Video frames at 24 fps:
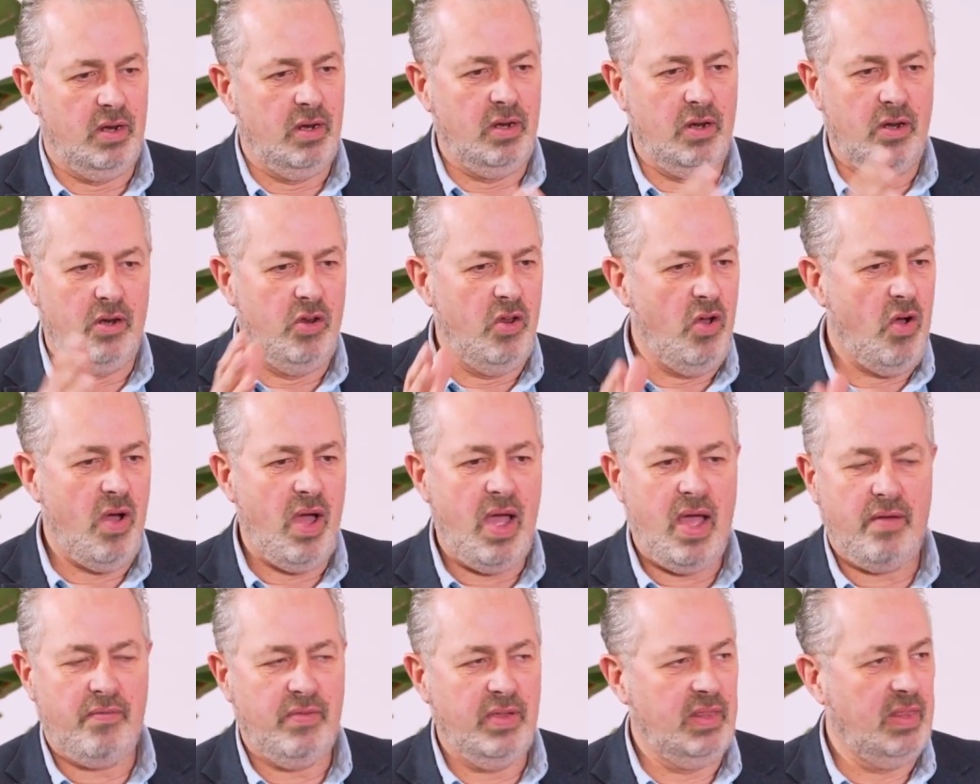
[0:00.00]
not
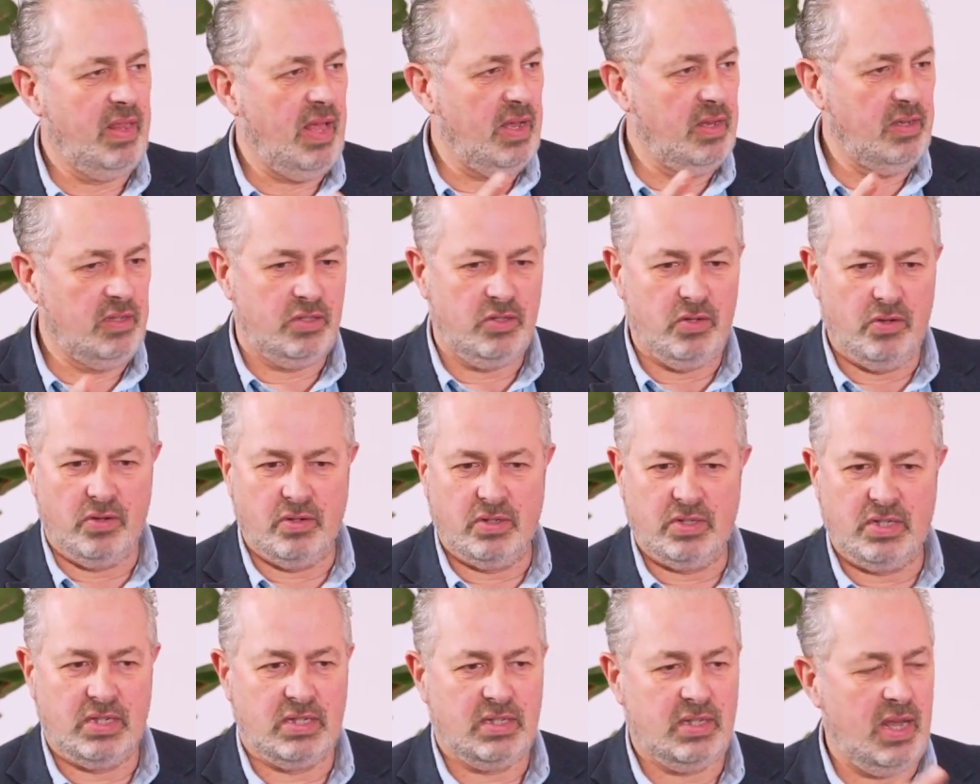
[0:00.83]
having that sort of
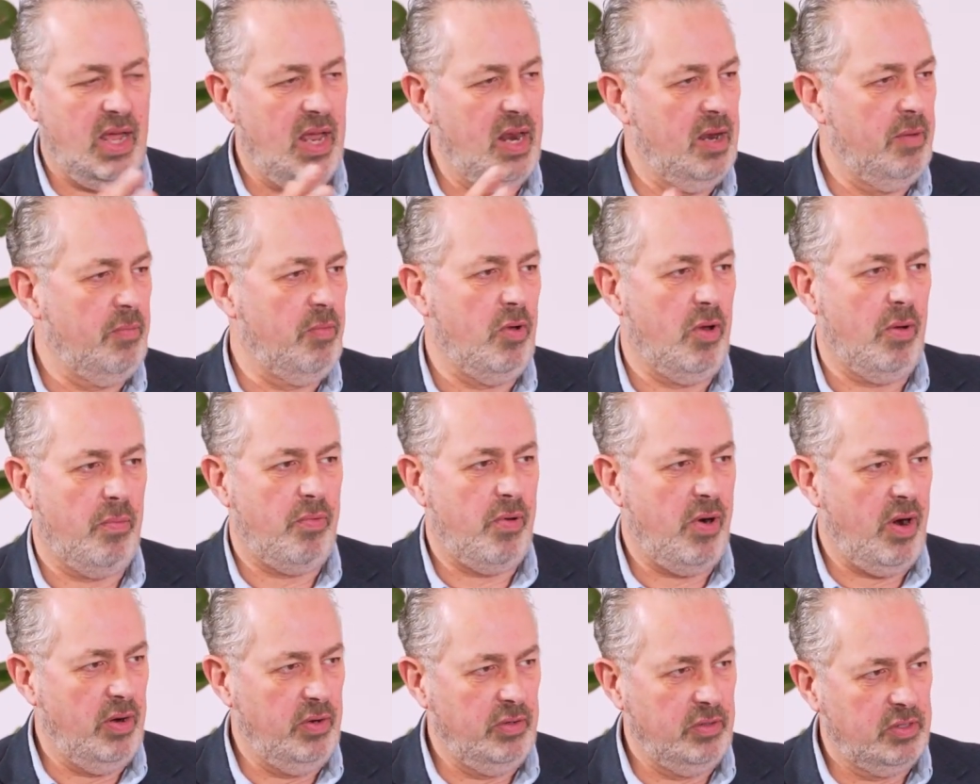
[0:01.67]
sustainable
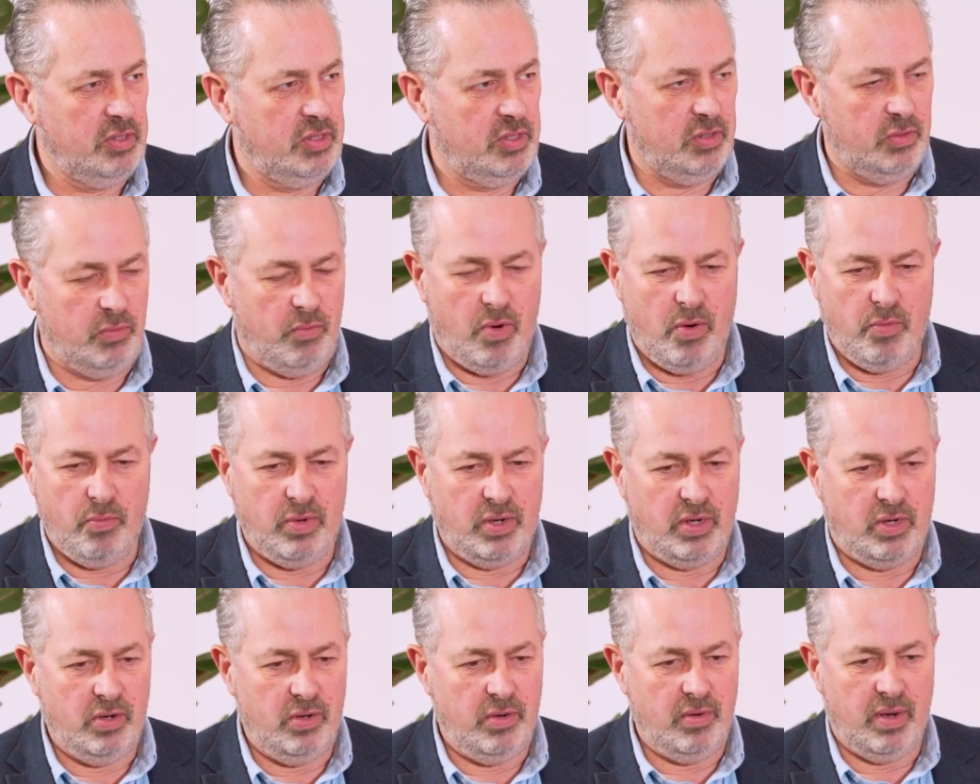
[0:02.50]
approach to what we're
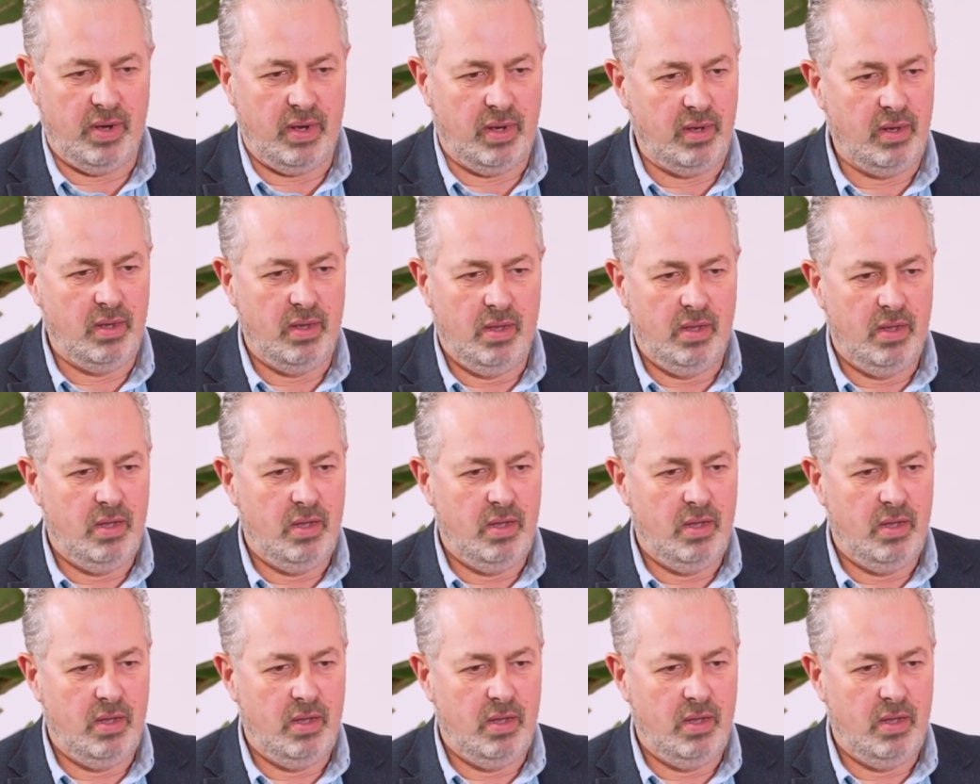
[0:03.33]
doing,